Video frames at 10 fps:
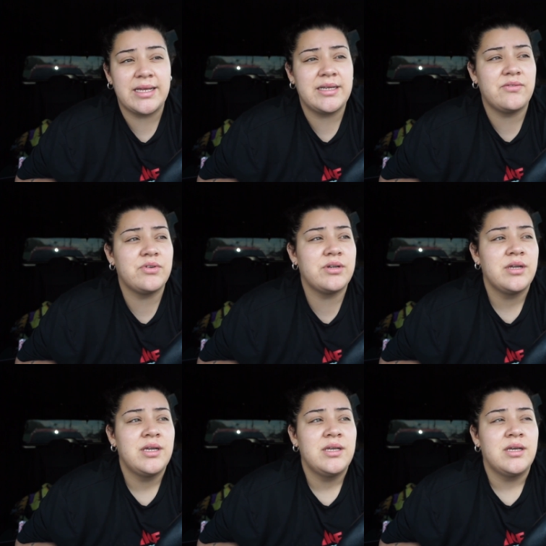I never,
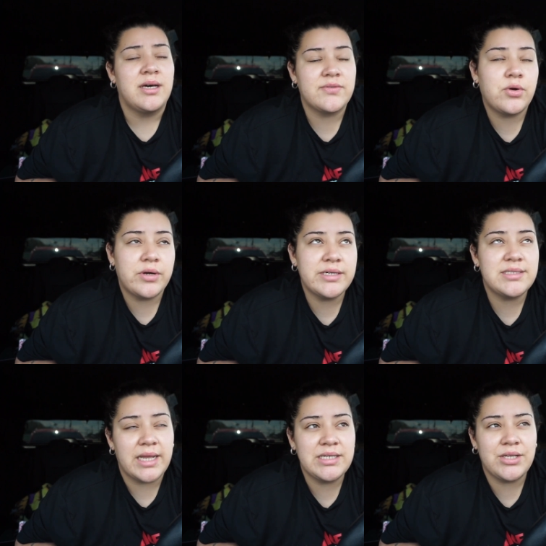of
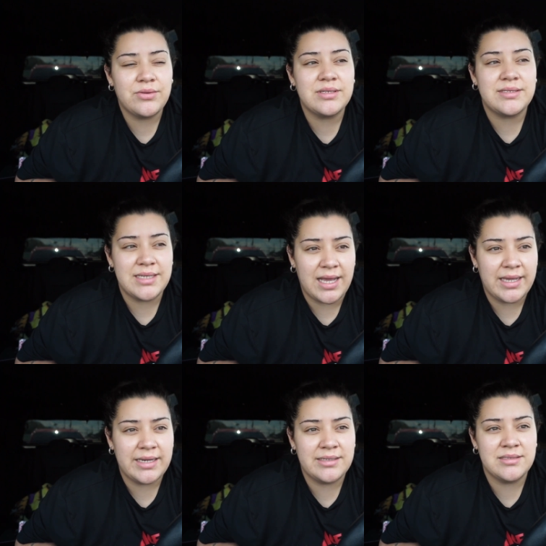course, I knew the
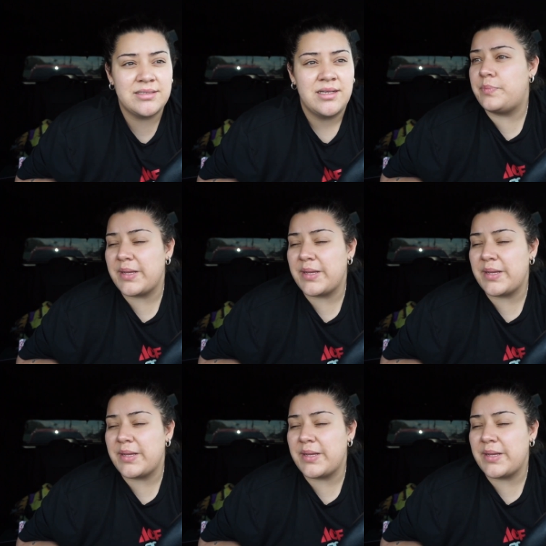signs,